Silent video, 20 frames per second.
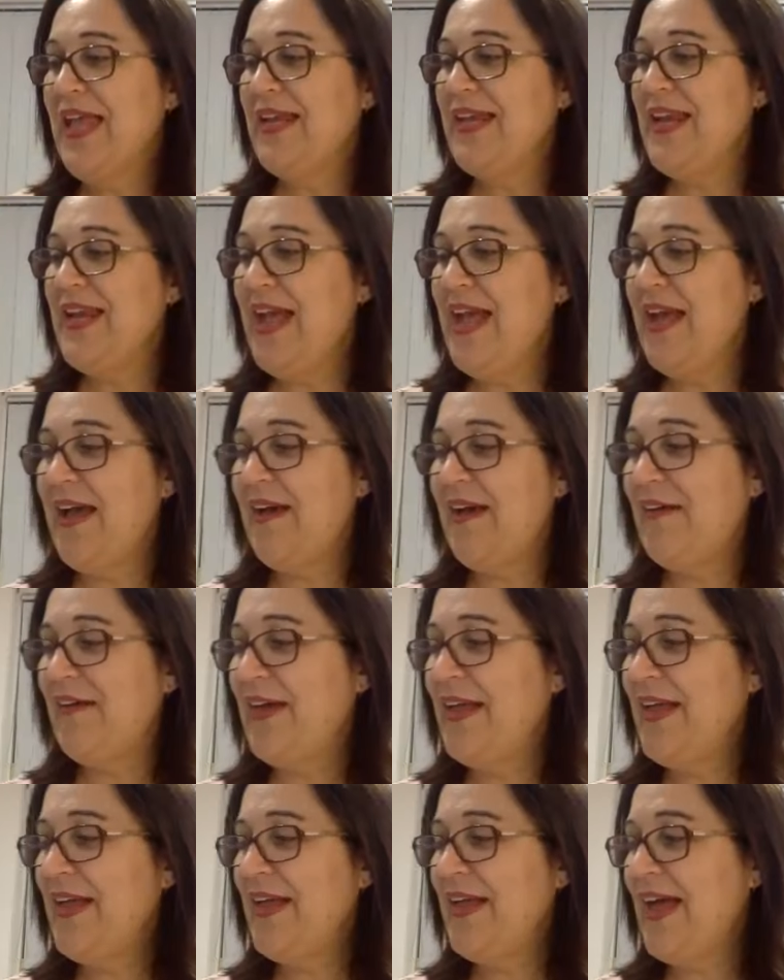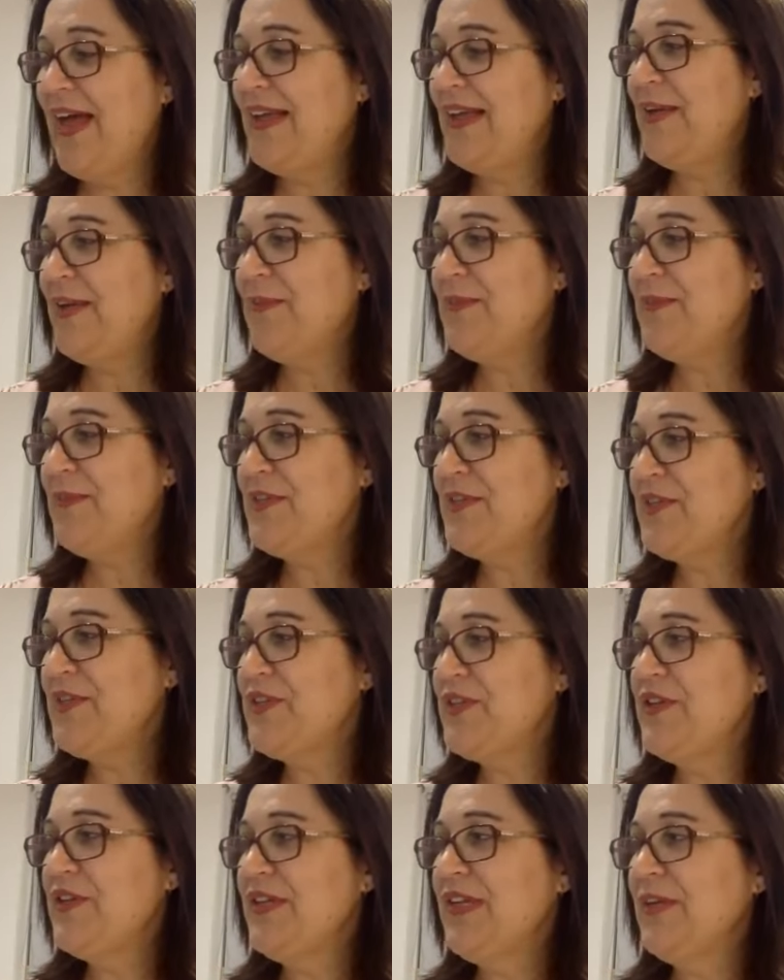Now, number
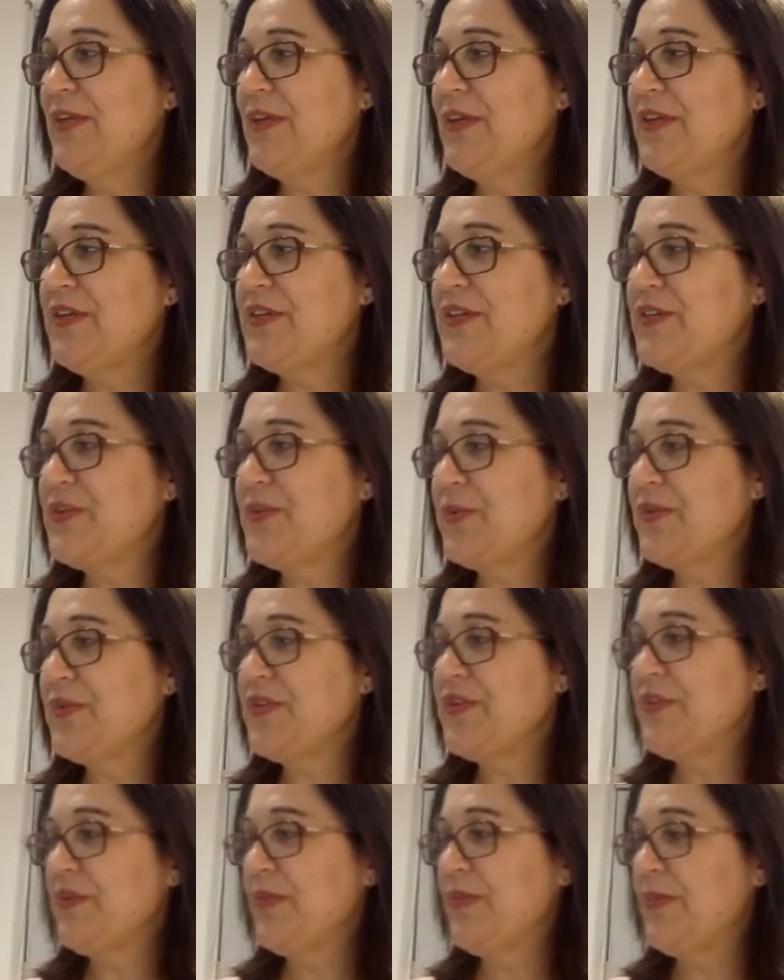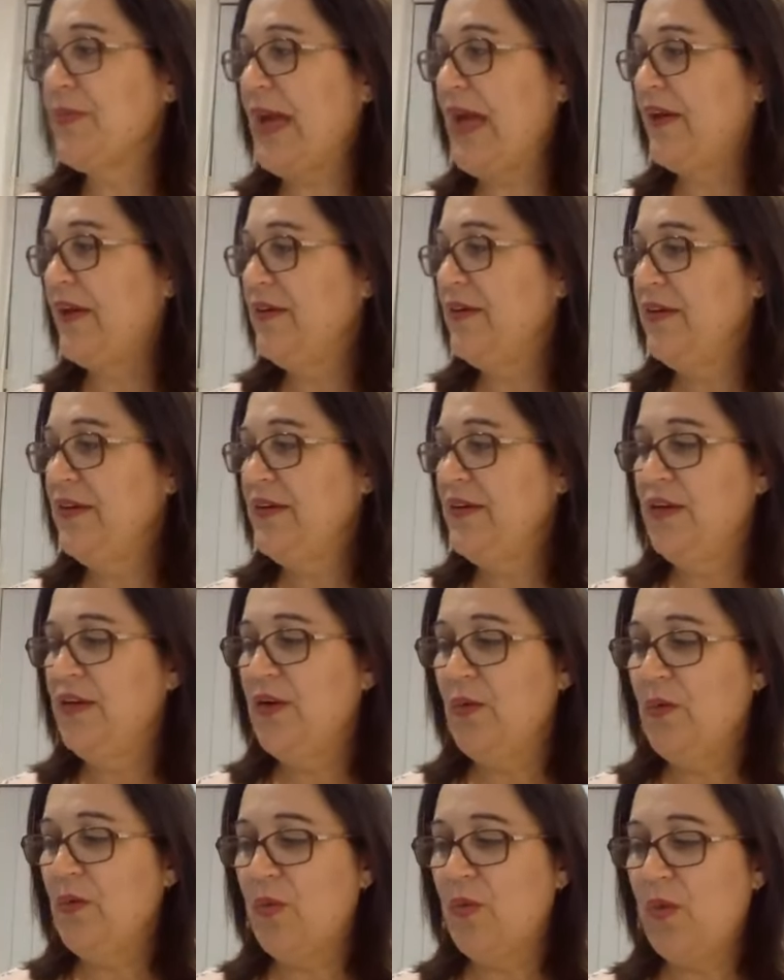two that I wanted to talk to you about
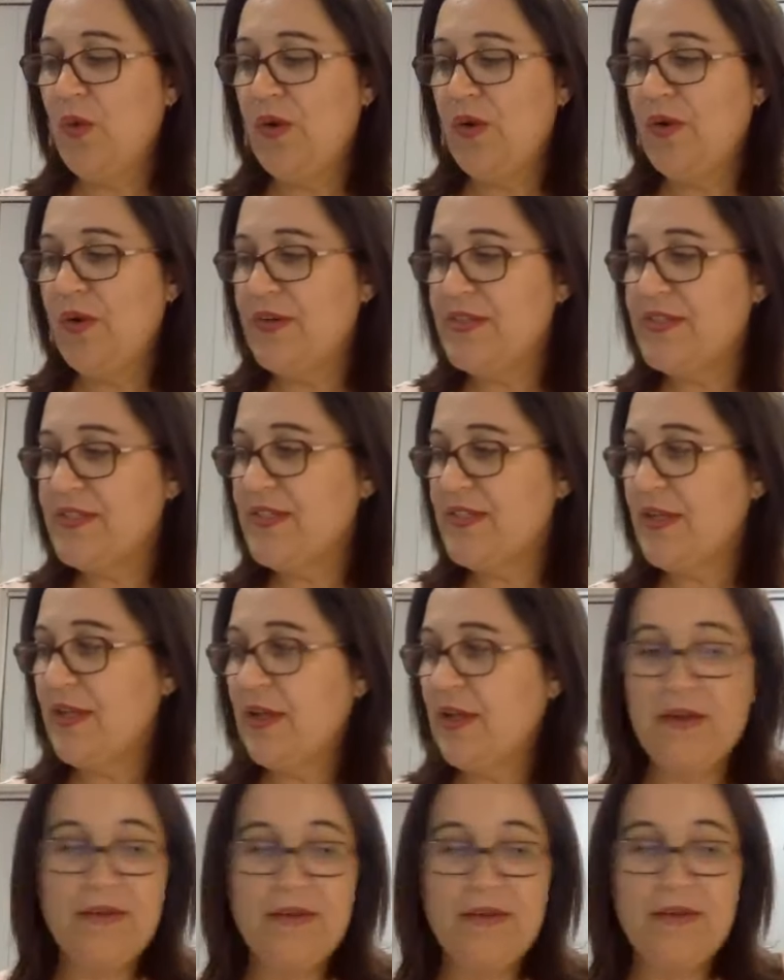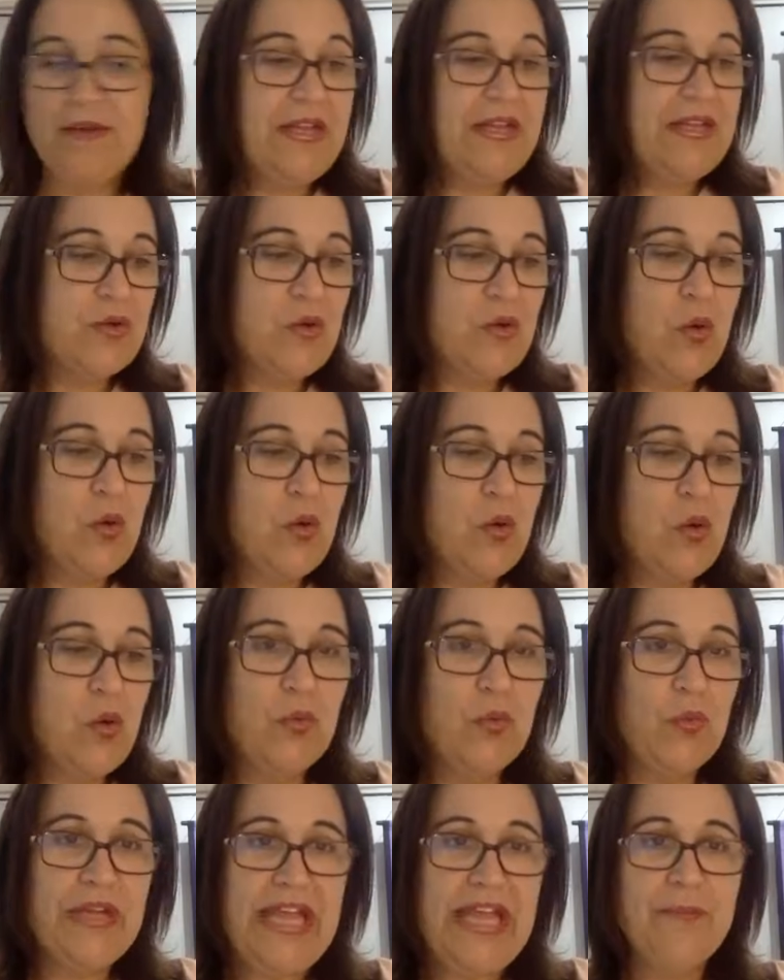is called
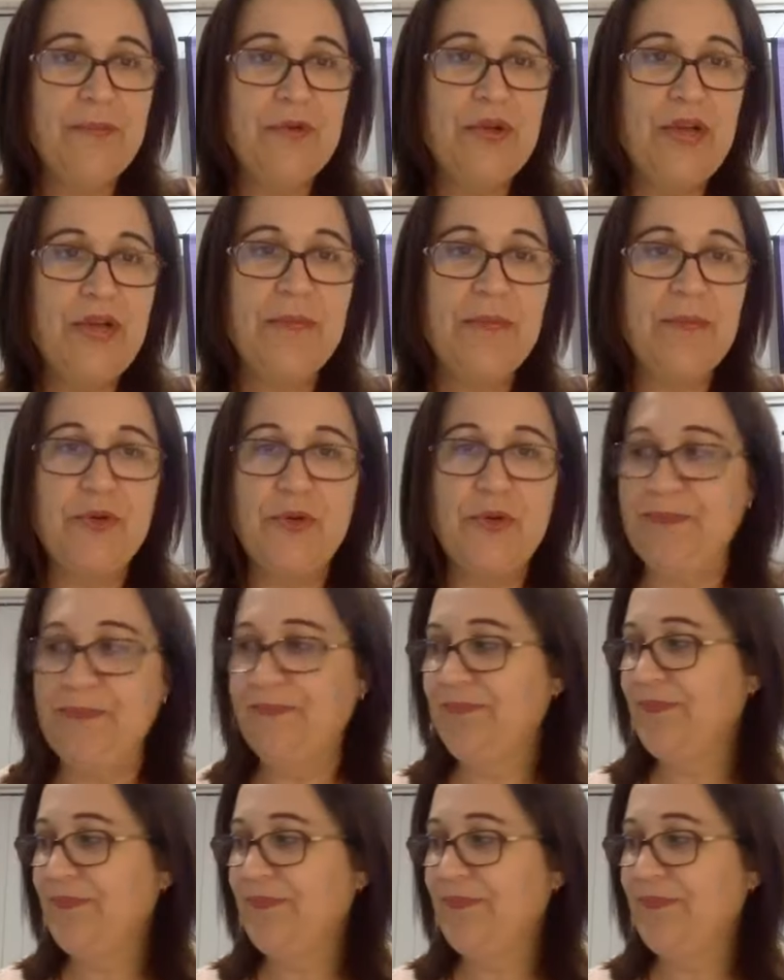Camu Camu.